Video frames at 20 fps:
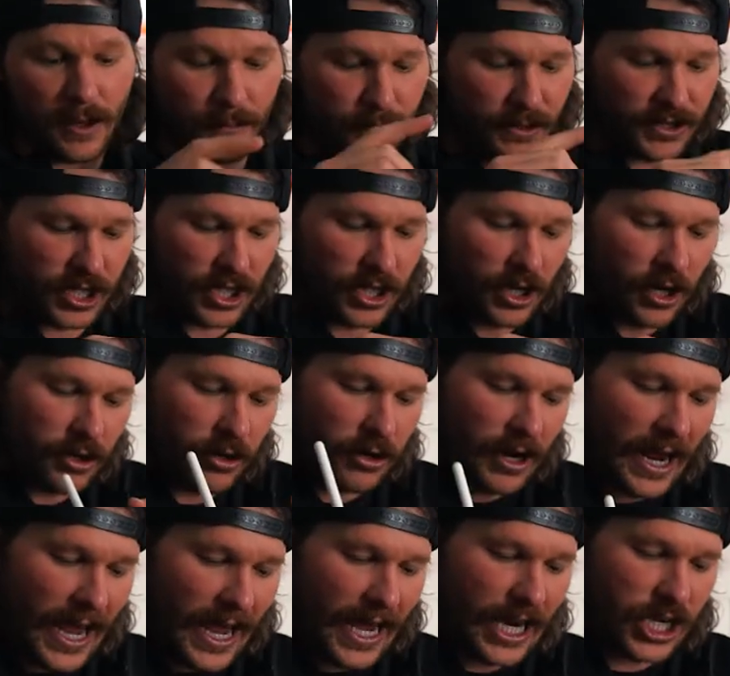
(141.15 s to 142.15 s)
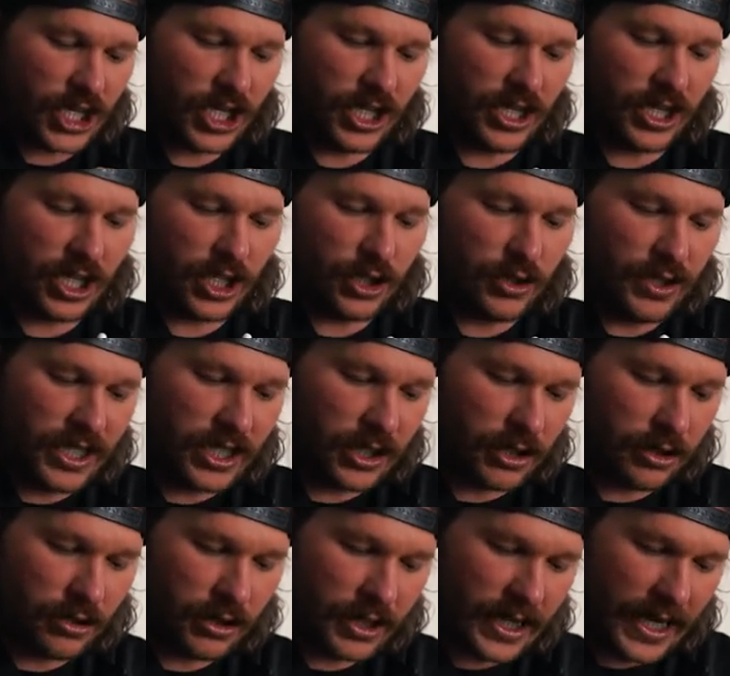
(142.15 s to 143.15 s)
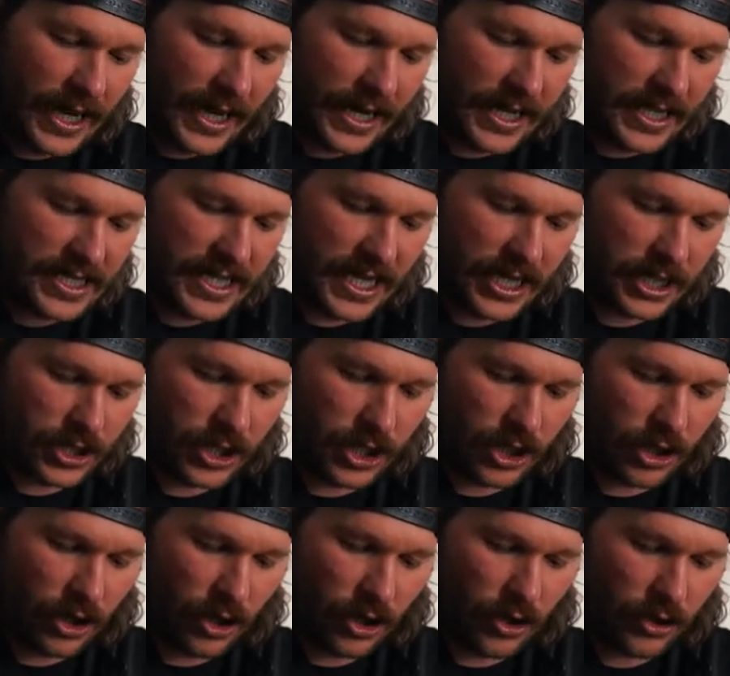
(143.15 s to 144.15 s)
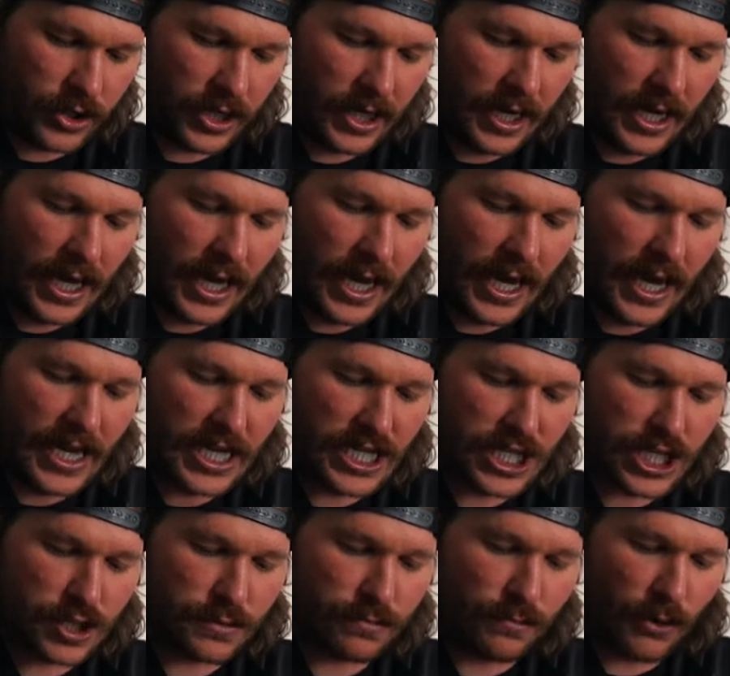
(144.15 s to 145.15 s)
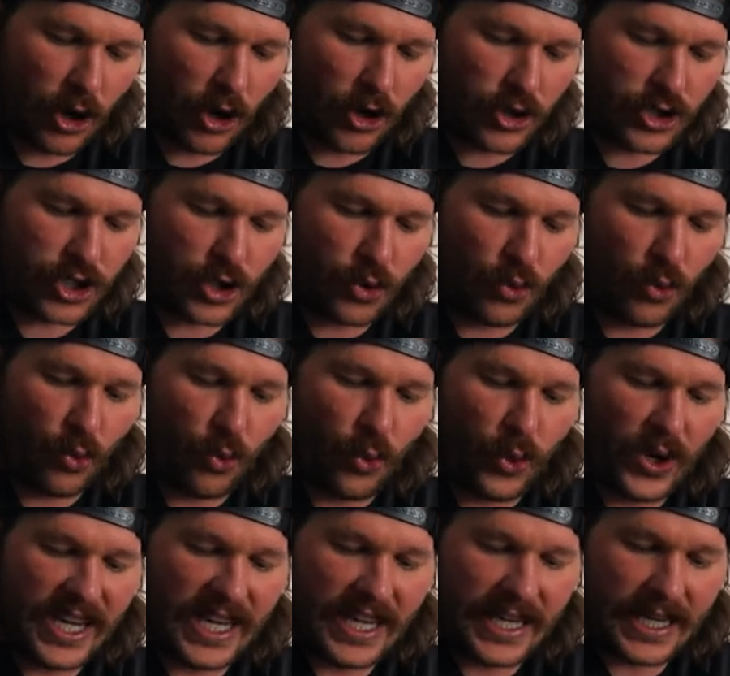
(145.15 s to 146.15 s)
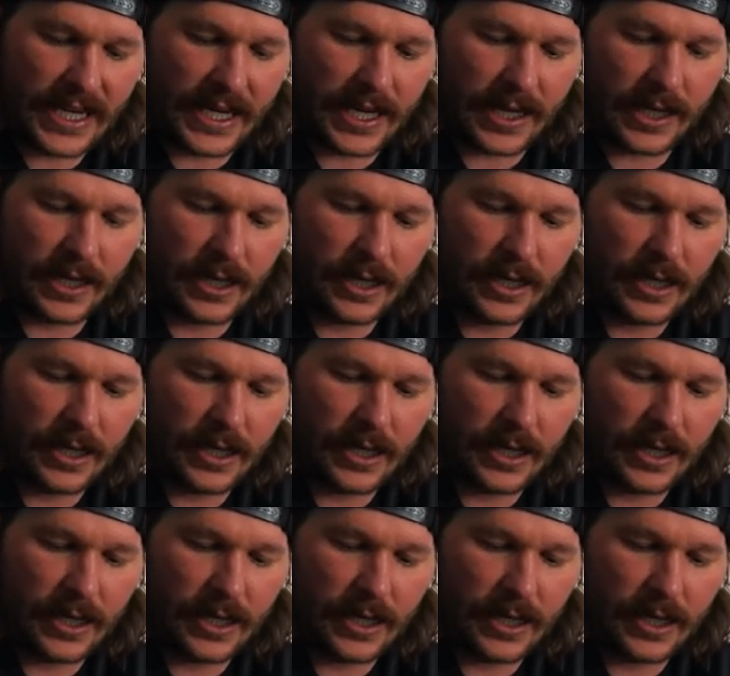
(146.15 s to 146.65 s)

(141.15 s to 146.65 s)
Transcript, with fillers: But the other action that you need to look at is actually called a Smart Week.